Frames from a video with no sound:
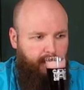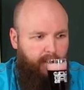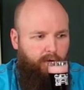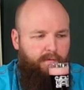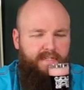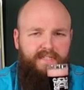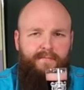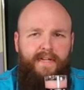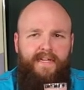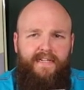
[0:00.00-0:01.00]
Only
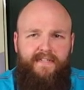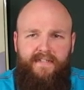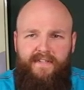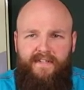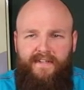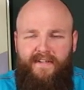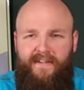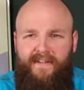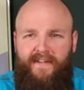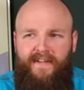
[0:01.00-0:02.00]
smelling it uh,
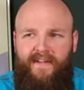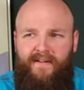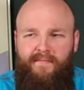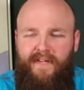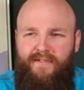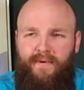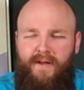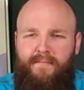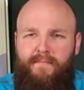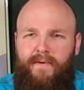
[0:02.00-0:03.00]
makes
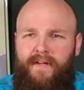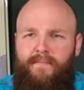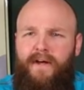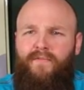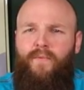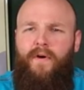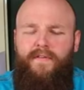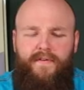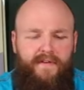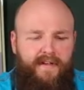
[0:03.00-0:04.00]
my, my mouth
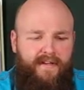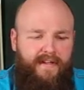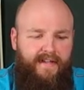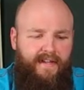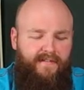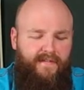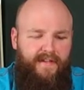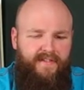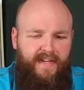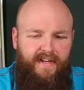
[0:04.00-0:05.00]
water and, and it
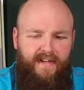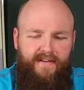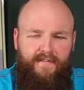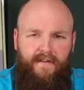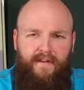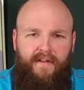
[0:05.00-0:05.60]
feels like I've